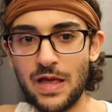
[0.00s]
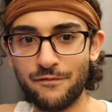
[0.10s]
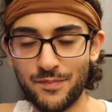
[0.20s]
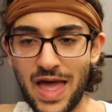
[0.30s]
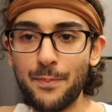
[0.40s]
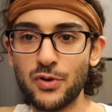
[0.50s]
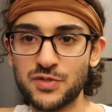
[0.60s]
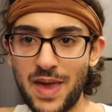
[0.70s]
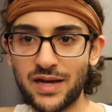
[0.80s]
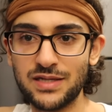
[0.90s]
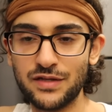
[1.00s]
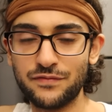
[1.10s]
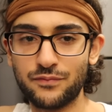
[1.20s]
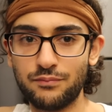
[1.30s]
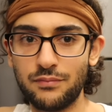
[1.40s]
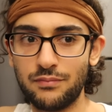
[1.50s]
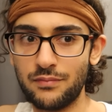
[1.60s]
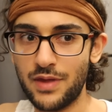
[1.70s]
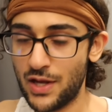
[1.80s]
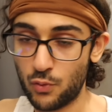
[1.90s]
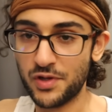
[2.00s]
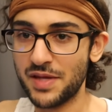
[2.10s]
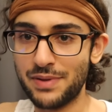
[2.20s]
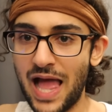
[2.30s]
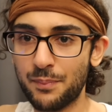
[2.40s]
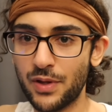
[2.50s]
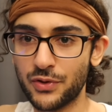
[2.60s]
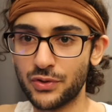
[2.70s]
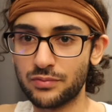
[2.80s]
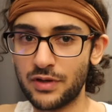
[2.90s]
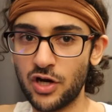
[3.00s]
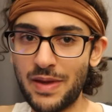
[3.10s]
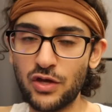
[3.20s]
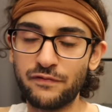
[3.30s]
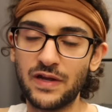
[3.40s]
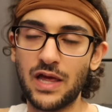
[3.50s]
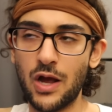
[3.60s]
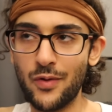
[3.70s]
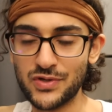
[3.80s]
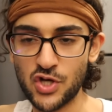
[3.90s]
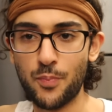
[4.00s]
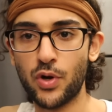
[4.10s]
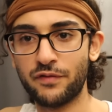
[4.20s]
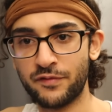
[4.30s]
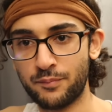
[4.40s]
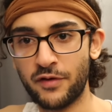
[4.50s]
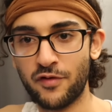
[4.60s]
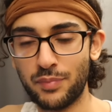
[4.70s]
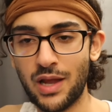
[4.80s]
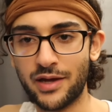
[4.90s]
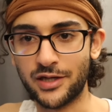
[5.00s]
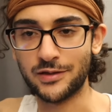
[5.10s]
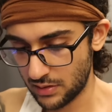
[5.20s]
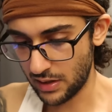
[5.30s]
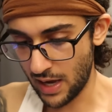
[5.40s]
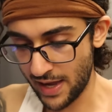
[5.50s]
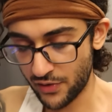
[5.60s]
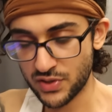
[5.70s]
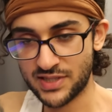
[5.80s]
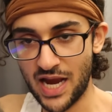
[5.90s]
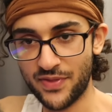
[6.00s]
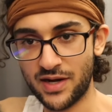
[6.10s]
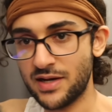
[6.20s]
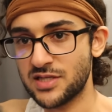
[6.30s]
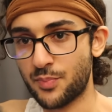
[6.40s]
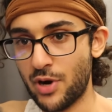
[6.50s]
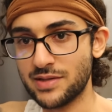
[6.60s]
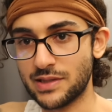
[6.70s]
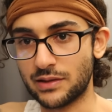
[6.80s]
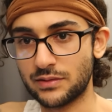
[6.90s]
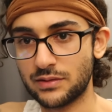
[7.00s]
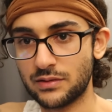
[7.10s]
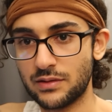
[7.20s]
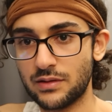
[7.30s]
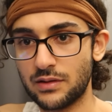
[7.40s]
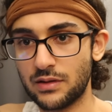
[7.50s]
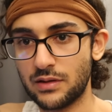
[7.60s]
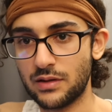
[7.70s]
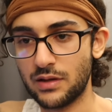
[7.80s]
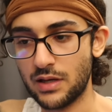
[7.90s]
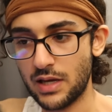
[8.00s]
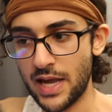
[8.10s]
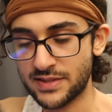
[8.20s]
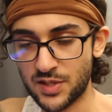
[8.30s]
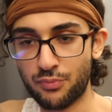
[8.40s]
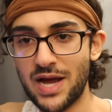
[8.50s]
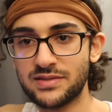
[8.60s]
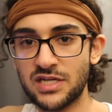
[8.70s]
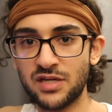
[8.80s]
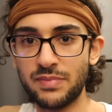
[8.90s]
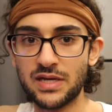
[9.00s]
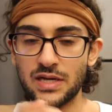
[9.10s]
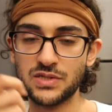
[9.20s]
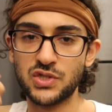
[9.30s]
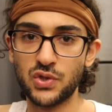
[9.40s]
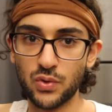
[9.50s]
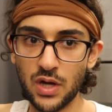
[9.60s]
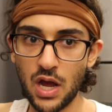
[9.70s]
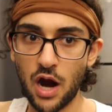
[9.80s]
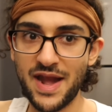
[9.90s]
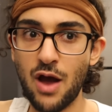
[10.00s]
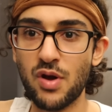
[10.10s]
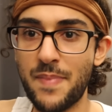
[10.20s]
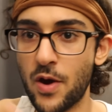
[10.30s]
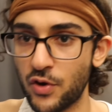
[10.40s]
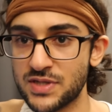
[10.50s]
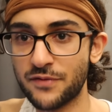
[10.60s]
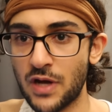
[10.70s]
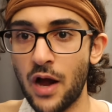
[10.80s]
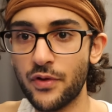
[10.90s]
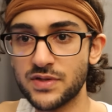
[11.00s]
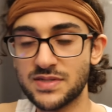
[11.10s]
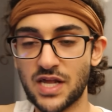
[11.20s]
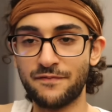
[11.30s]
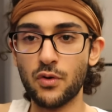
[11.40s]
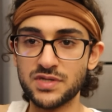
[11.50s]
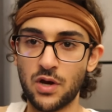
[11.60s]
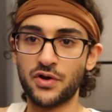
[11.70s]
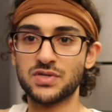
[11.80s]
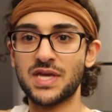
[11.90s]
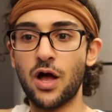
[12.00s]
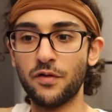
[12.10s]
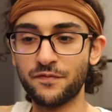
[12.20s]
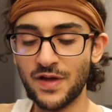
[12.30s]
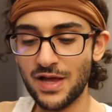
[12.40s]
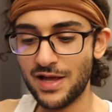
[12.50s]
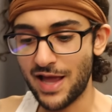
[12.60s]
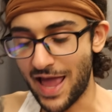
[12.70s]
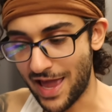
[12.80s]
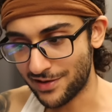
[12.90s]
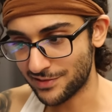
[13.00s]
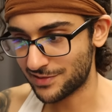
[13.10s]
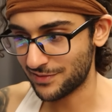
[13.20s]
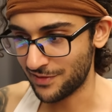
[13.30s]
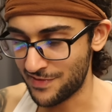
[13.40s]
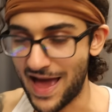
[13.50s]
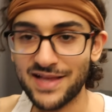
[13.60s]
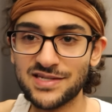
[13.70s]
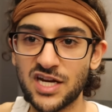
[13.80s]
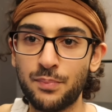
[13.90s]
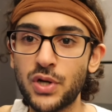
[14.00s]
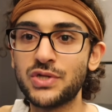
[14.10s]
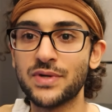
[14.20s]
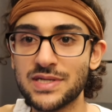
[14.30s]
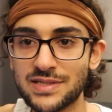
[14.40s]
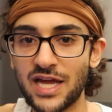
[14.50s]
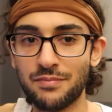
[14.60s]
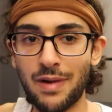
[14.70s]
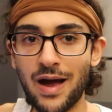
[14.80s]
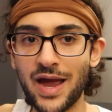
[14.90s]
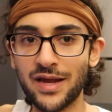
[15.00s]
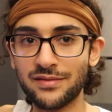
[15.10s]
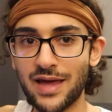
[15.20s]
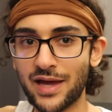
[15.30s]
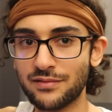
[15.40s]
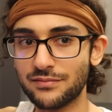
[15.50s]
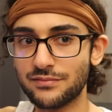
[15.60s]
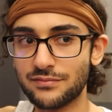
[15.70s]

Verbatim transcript: From that perspective, it'll really blackpill you. It'll make you feel like, oh, there's no point of applying. I understand that it is depressing. It's depressing because you are now comparing yourself to others instead of focusing on yourself, and that's going to put you in a state of mind that